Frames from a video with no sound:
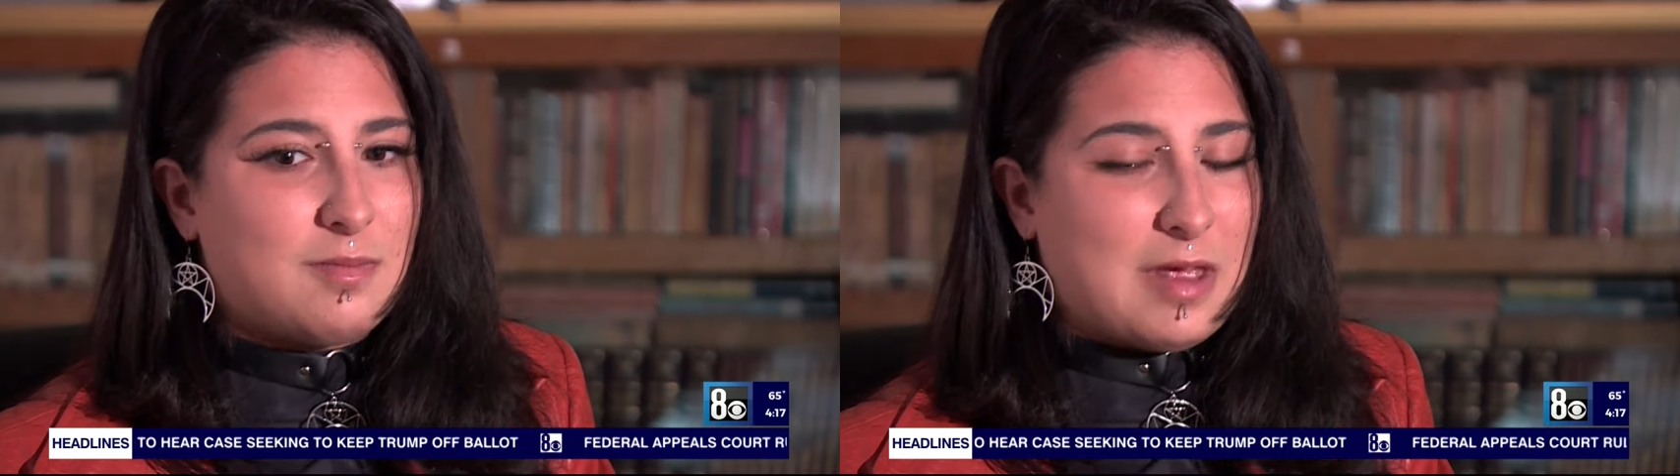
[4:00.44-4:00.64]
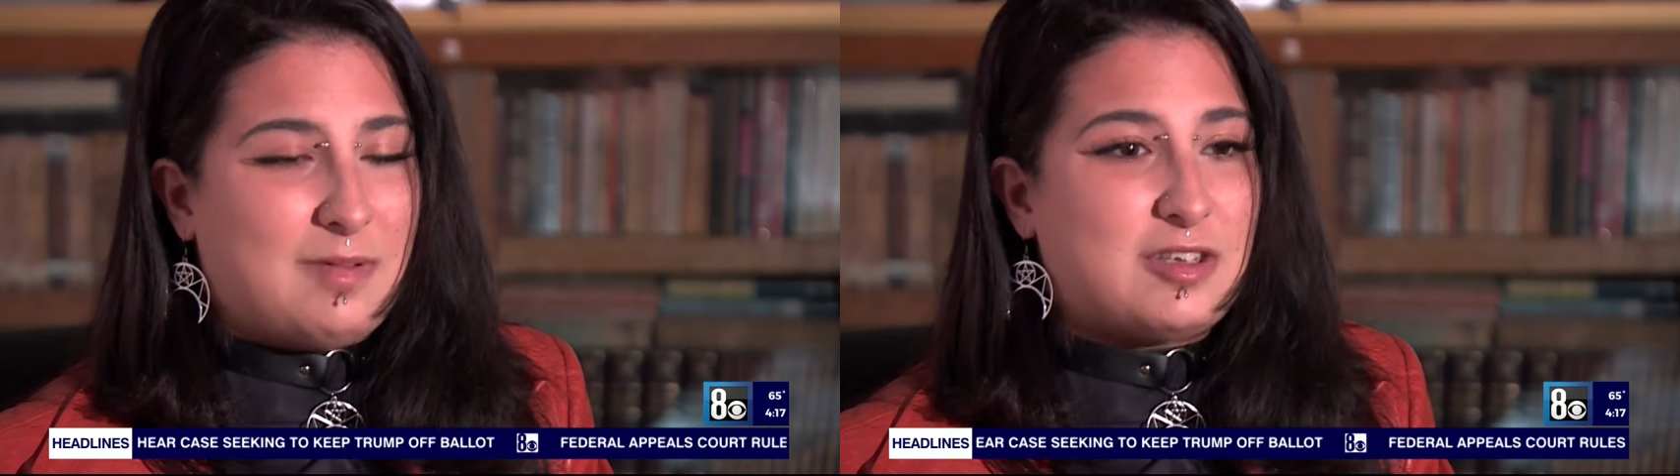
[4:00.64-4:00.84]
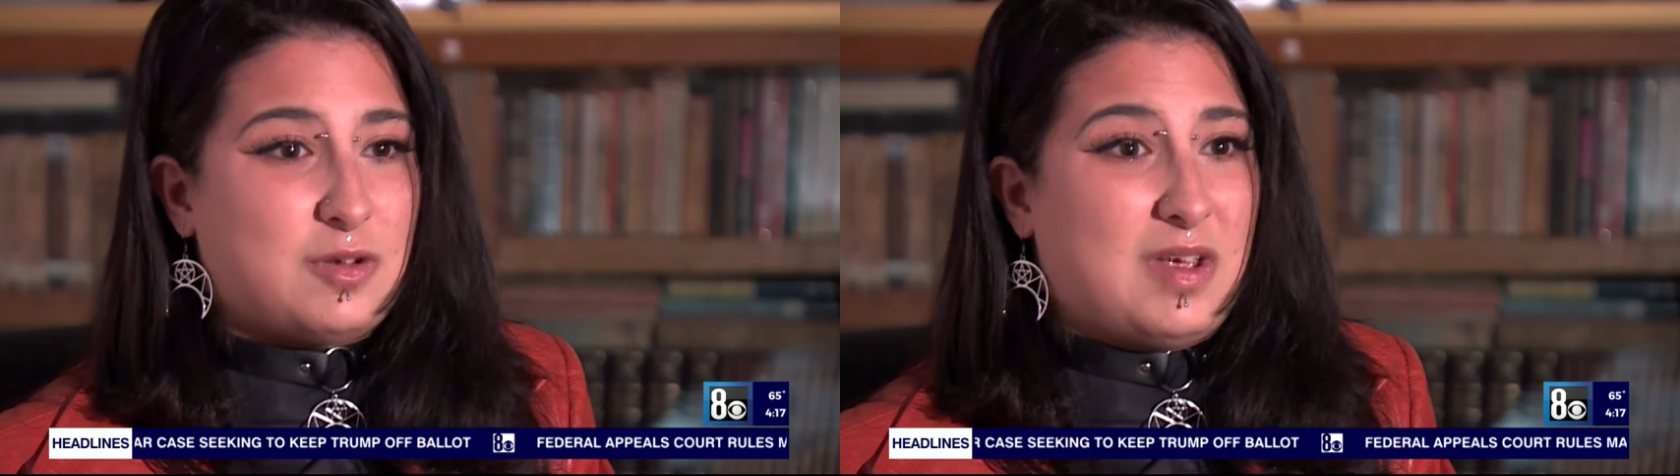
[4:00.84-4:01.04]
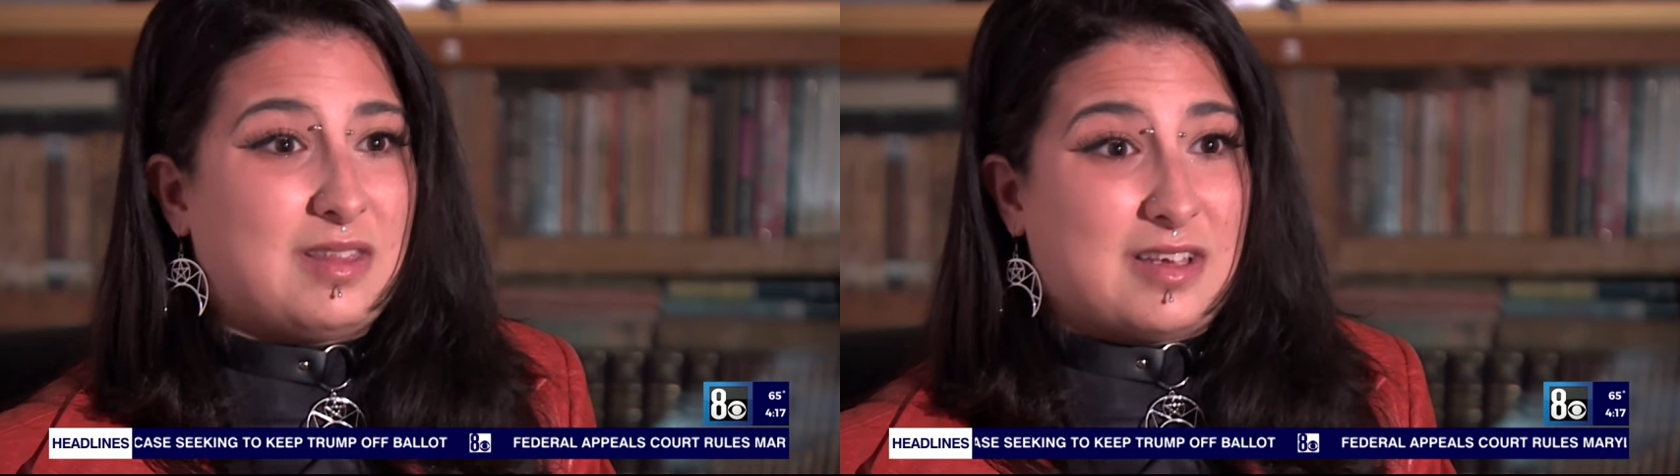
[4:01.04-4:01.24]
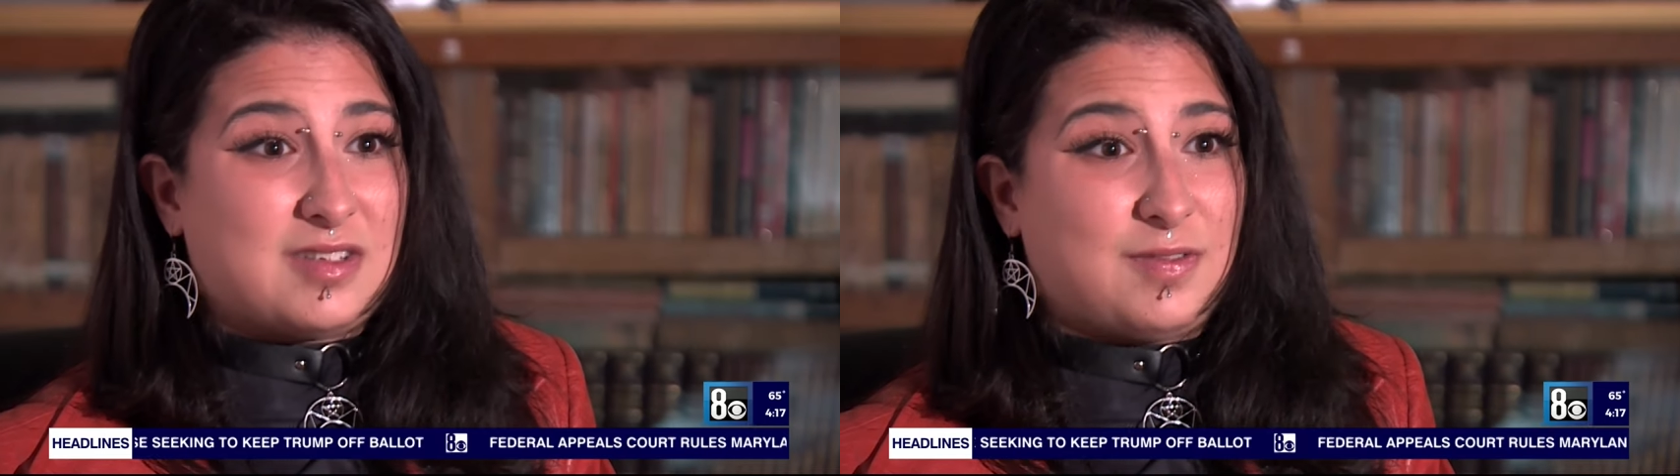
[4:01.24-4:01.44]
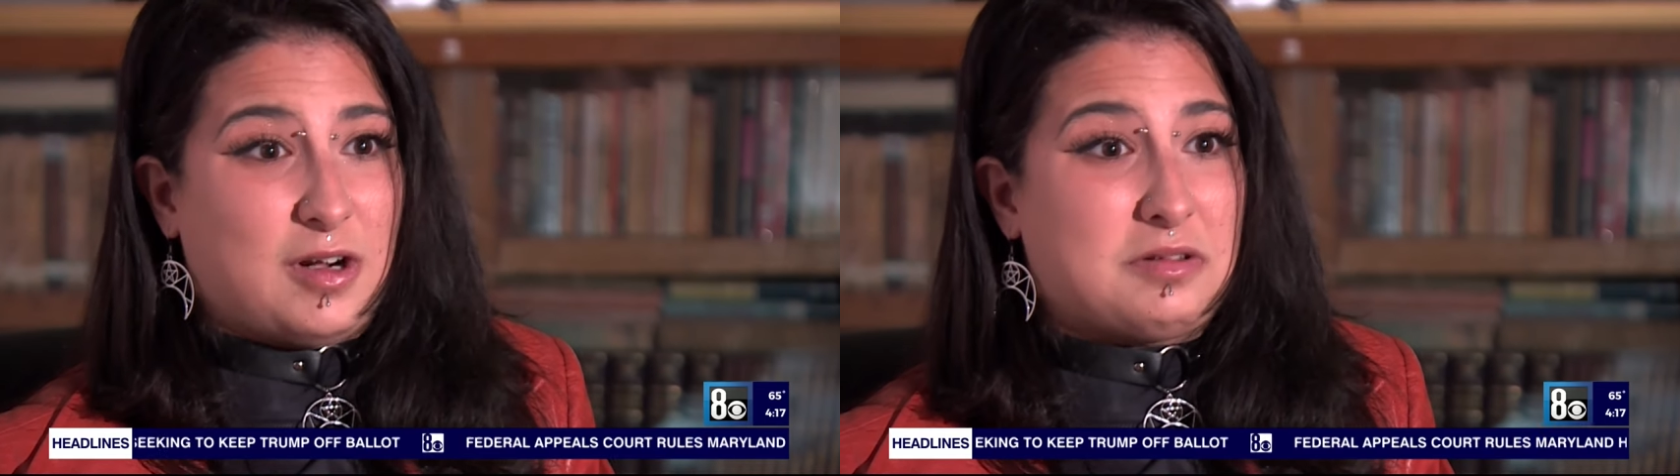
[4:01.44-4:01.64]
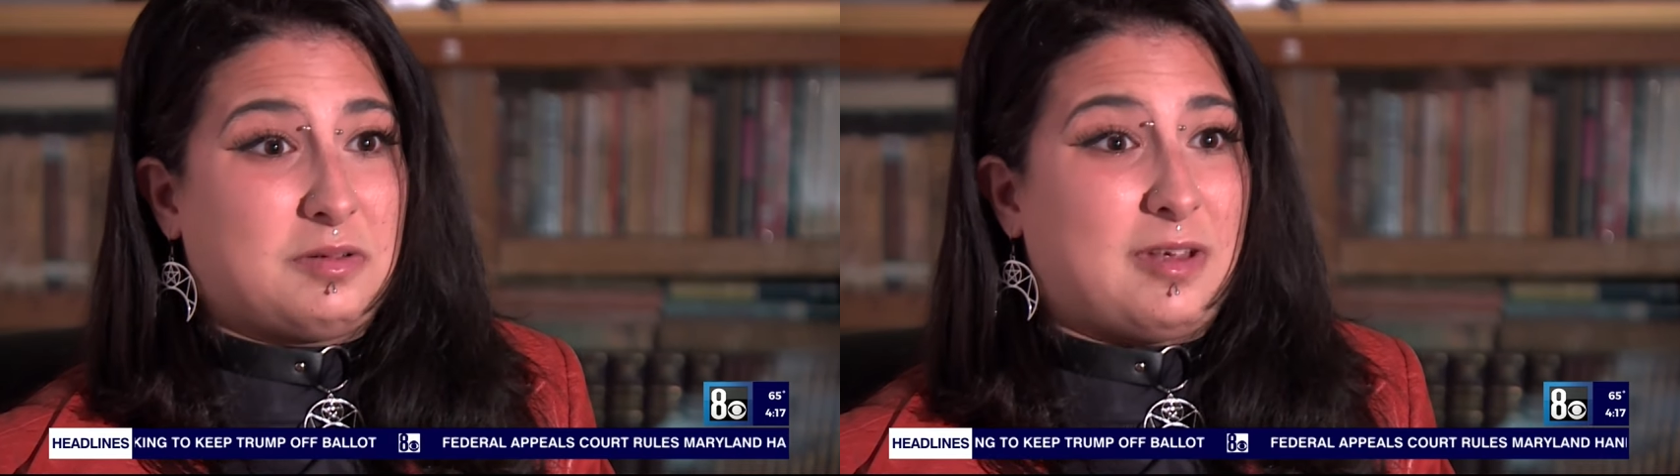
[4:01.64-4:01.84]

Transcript: doing this for other